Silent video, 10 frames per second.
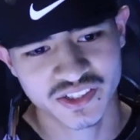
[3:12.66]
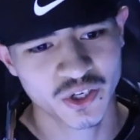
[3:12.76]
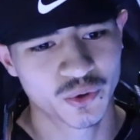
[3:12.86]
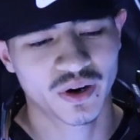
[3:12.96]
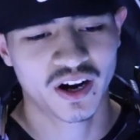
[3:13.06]

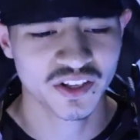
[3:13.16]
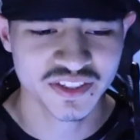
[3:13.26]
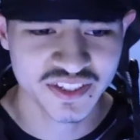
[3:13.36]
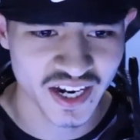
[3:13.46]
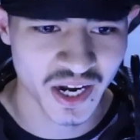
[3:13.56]
So
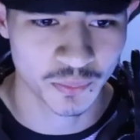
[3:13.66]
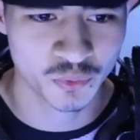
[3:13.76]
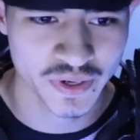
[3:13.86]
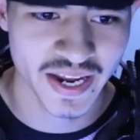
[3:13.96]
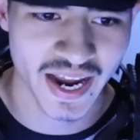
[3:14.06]
on top
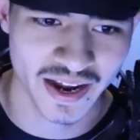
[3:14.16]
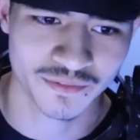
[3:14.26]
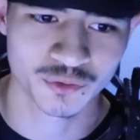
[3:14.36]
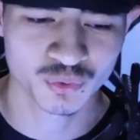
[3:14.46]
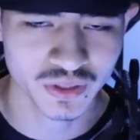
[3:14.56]
we
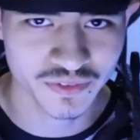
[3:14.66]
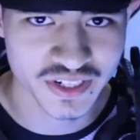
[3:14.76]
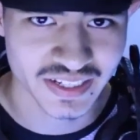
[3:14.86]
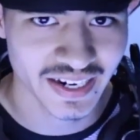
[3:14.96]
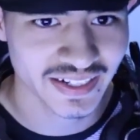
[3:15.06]
have
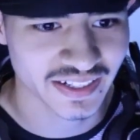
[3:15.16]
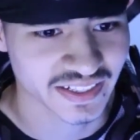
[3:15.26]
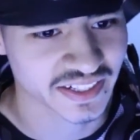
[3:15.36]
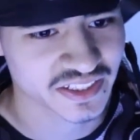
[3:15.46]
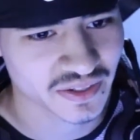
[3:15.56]
Riverside
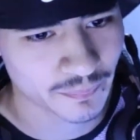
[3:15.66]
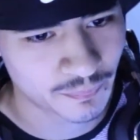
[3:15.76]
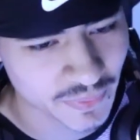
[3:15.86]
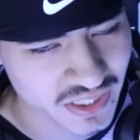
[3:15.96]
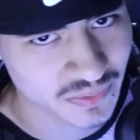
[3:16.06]
against
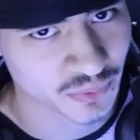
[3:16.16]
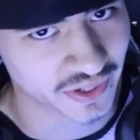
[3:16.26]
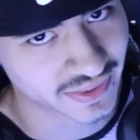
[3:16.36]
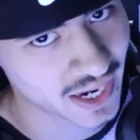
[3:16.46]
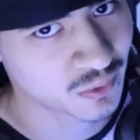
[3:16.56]
Big
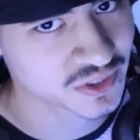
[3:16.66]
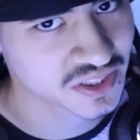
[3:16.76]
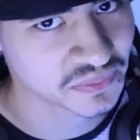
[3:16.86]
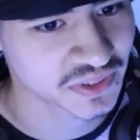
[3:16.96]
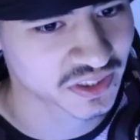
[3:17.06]
Spring. That one
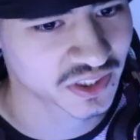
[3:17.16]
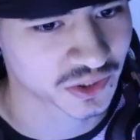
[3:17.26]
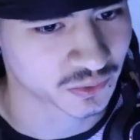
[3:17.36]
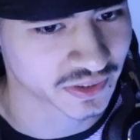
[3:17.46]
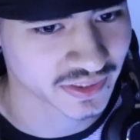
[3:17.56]
should be a
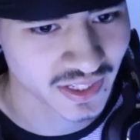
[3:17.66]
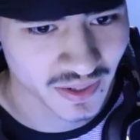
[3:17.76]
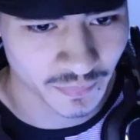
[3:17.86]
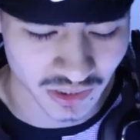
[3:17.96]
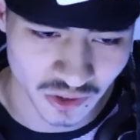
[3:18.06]
good one.
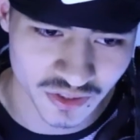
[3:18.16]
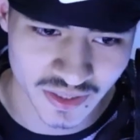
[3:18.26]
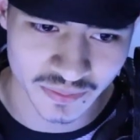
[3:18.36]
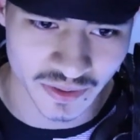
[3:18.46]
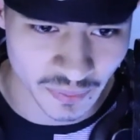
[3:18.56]
Below
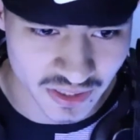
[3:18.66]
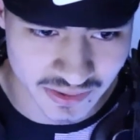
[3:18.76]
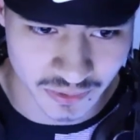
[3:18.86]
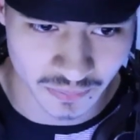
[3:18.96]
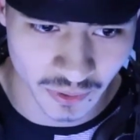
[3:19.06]
them, their
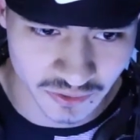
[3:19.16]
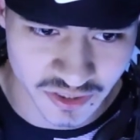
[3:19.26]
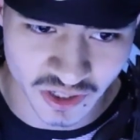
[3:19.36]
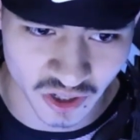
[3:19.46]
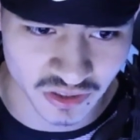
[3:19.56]
possible
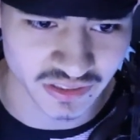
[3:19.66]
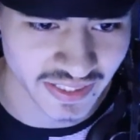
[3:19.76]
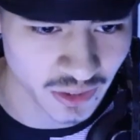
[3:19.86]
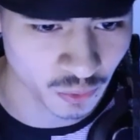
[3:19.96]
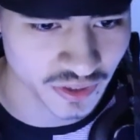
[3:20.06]
opponents are
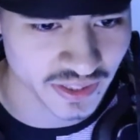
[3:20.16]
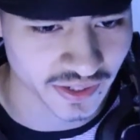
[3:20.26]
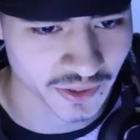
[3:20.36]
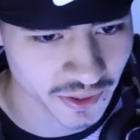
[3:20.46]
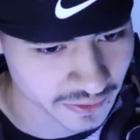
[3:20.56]
Lake Worth
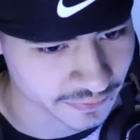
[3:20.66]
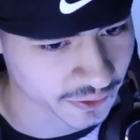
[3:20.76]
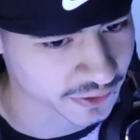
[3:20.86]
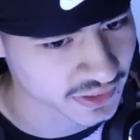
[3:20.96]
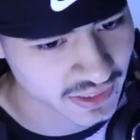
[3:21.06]
and
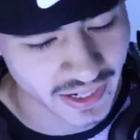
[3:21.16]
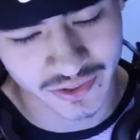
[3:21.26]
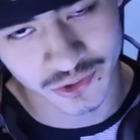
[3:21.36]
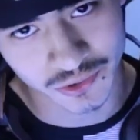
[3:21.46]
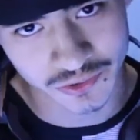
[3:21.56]
Hereford. I
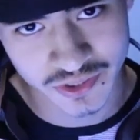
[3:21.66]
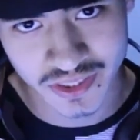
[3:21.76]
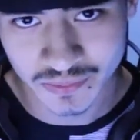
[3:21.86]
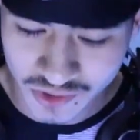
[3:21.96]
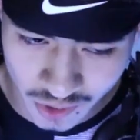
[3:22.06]
don't know those
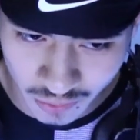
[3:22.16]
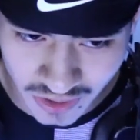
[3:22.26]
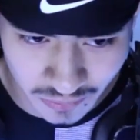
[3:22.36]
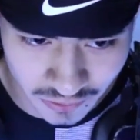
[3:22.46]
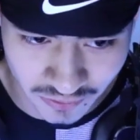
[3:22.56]
teams, so we're
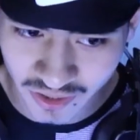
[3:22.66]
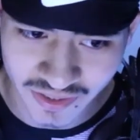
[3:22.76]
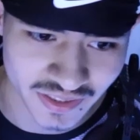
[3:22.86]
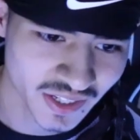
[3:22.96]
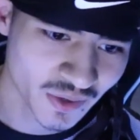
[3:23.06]
gonna move on.